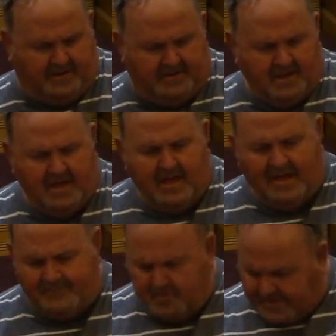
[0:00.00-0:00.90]
And
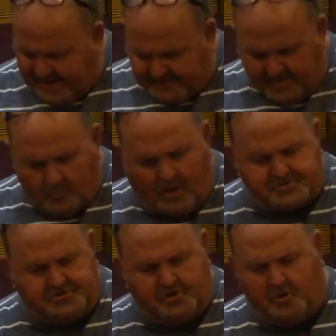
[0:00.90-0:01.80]
if you give Him
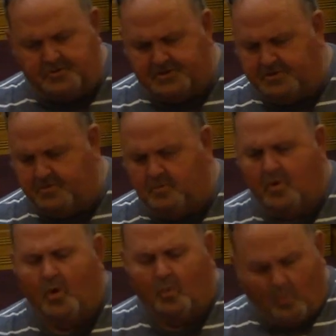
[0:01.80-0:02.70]
what's yours and you
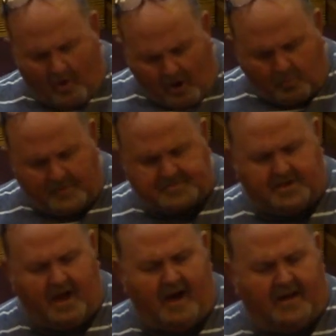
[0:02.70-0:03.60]
walk with
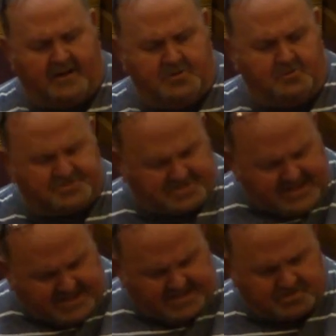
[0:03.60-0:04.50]
God and you
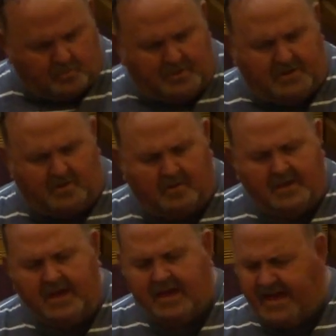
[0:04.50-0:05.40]
seek His will,
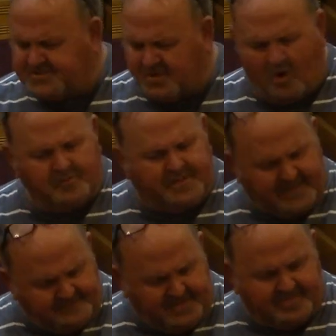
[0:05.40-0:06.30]
He's going to
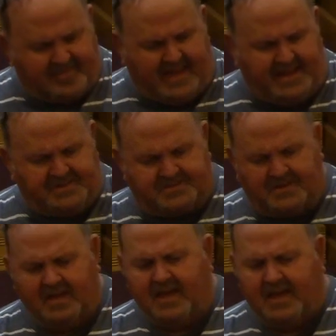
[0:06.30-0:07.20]
give you things and
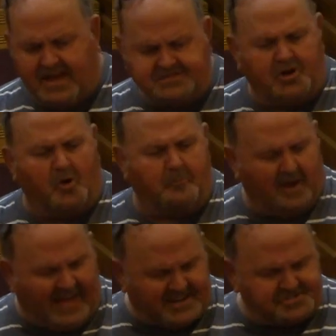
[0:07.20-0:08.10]
He's going to
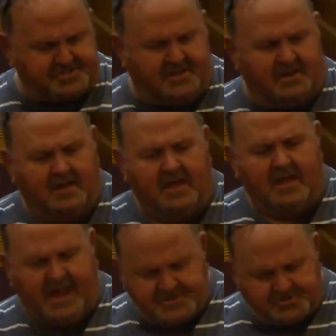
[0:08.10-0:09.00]
bless you and
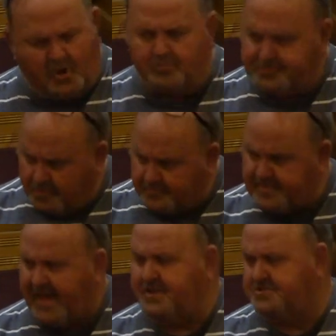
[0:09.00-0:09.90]
He's going to do
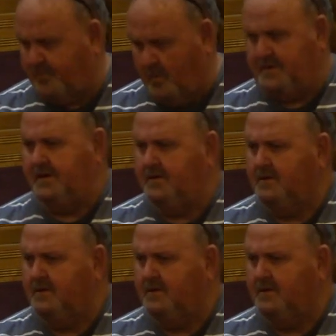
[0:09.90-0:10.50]
things for you.